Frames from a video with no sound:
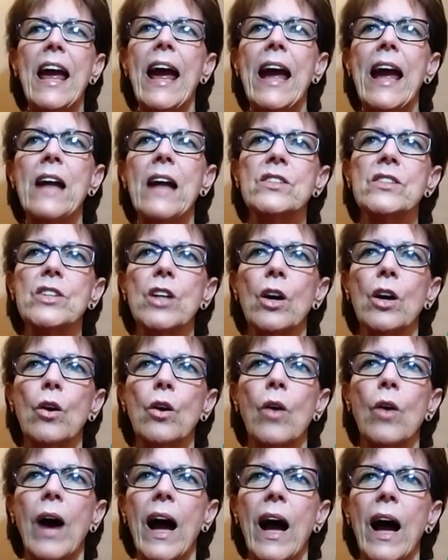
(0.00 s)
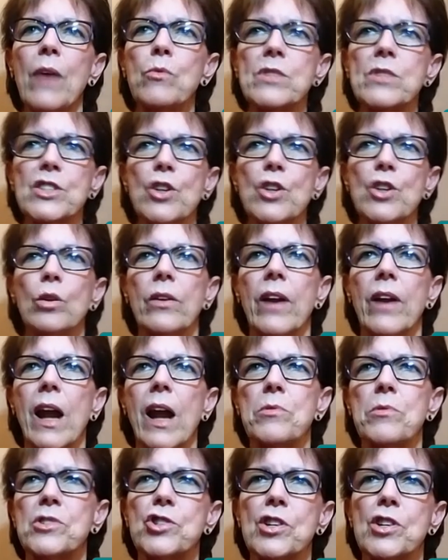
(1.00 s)
And so I was told that
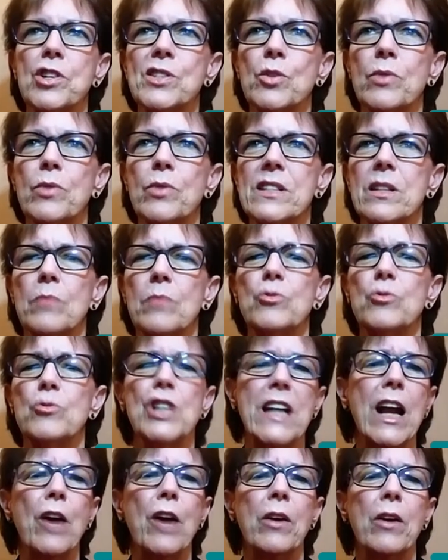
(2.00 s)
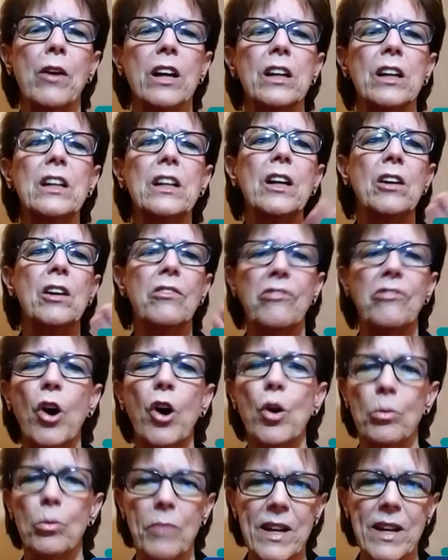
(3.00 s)
I was just doing some generic
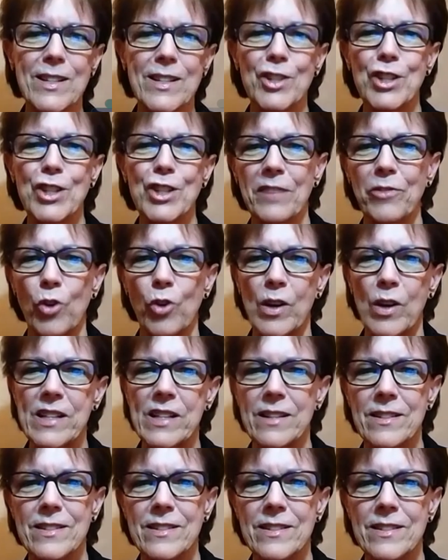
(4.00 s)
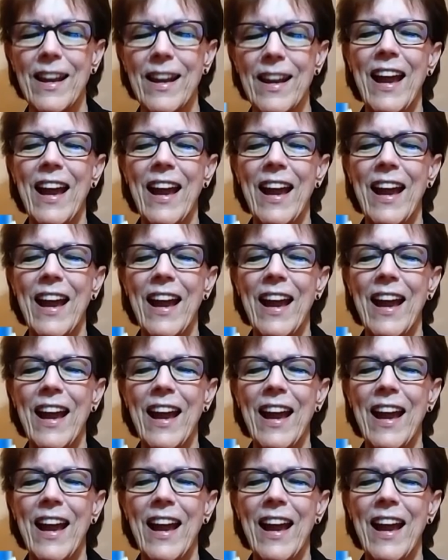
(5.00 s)
phone messaging voices.